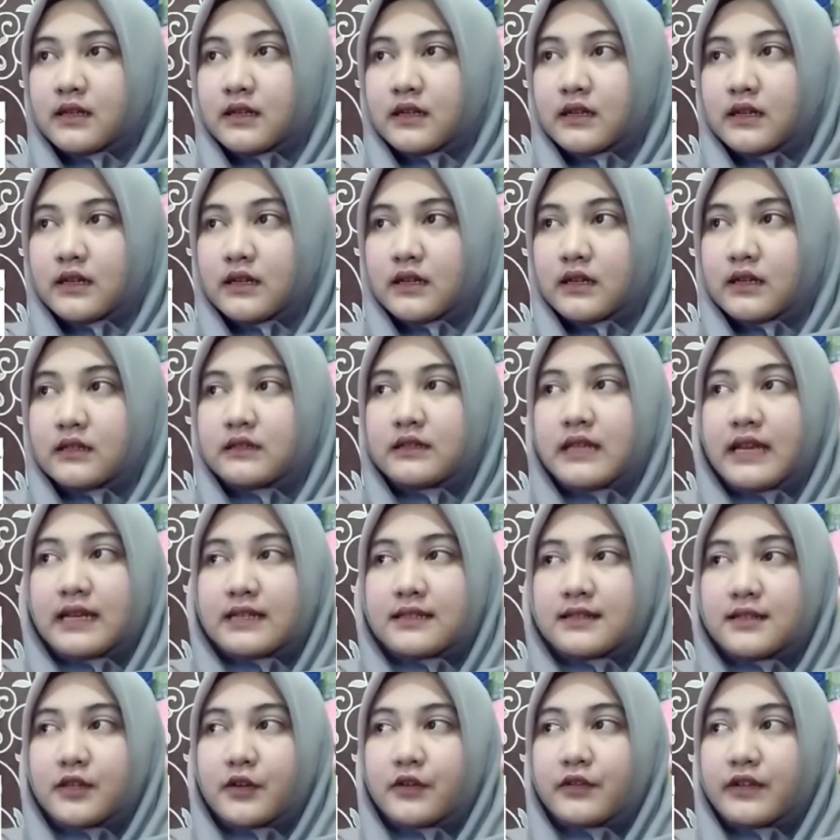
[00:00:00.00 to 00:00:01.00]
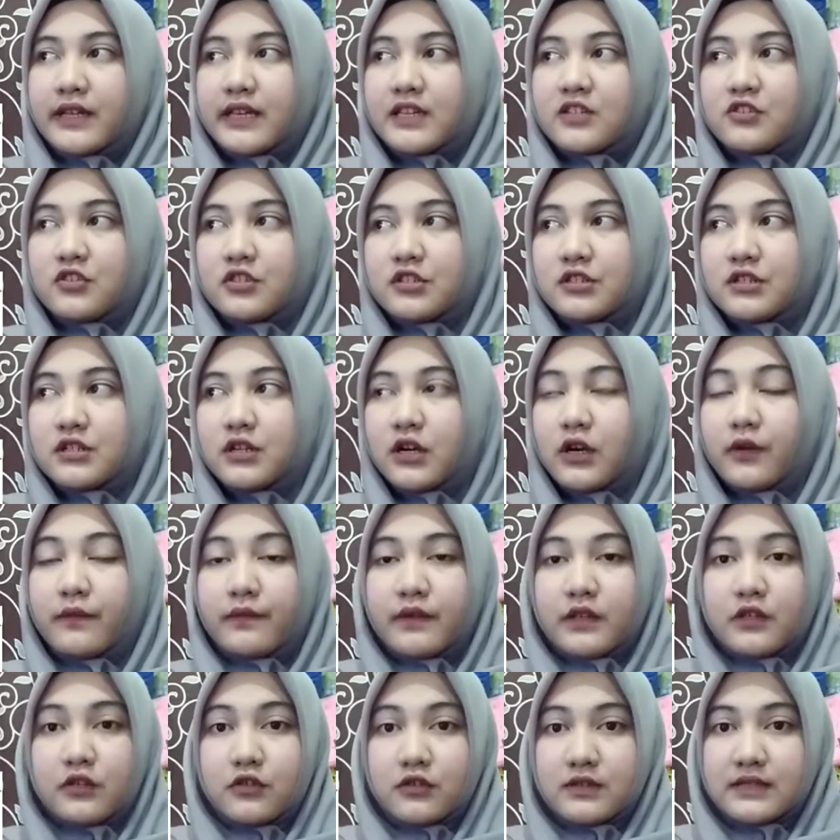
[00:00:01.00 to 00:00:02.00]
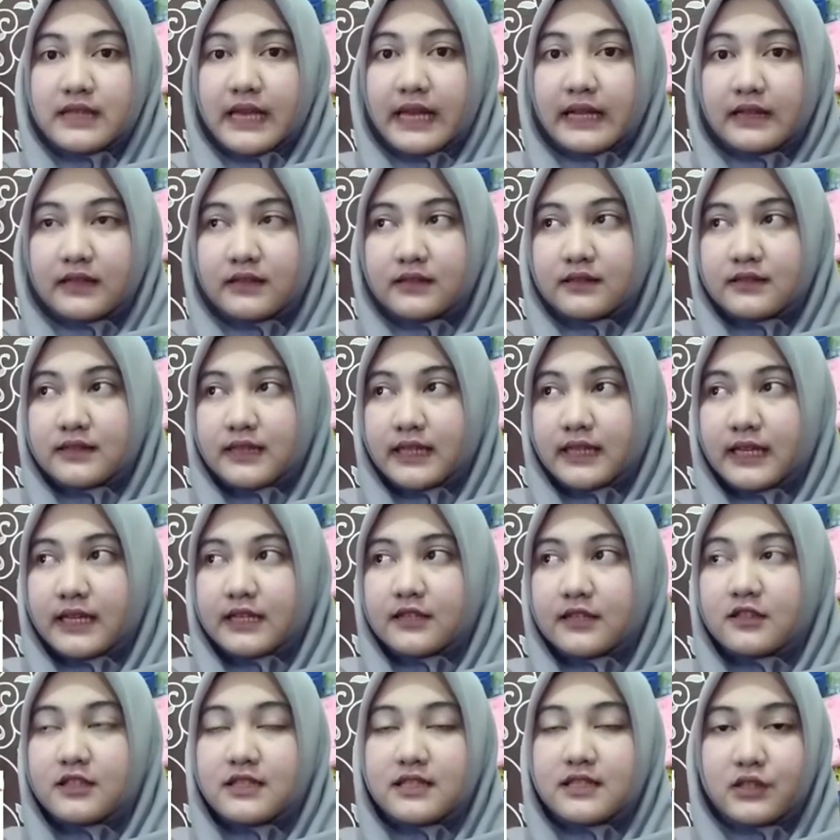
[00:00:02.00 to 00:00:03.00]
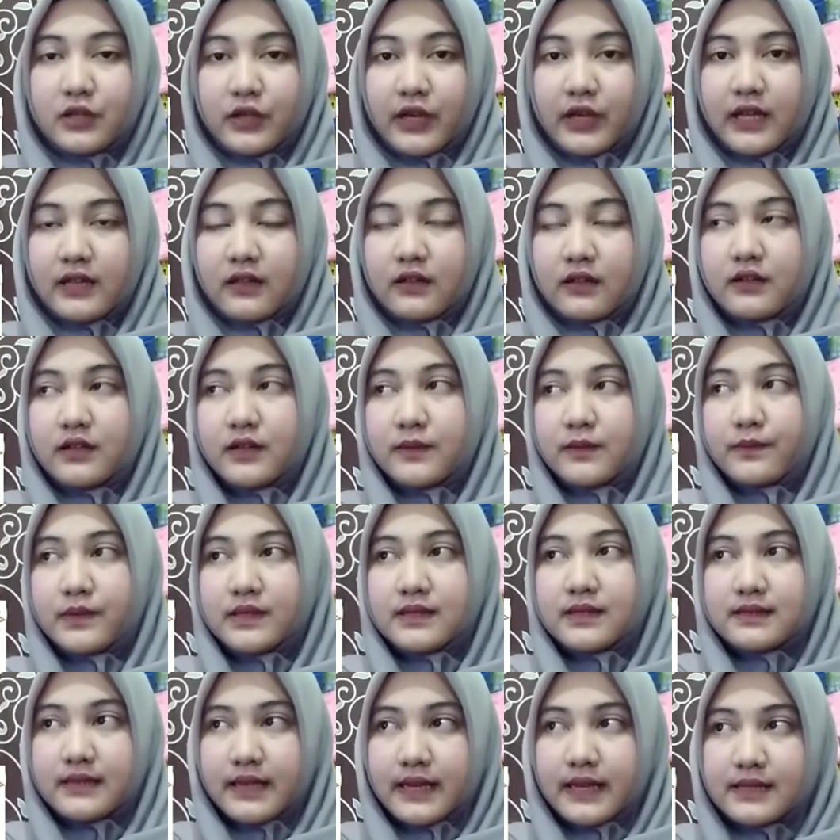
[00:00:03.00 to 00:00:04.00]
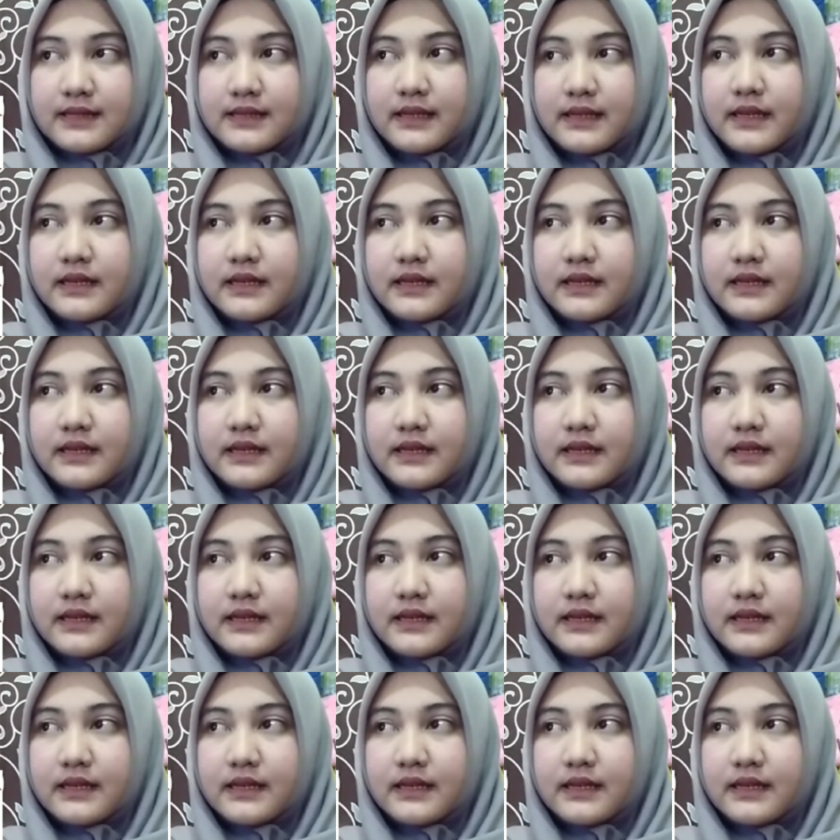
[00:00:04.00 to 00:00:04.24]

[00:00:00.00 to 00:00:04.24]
does your lecture often use e-learning in teaching and learning process?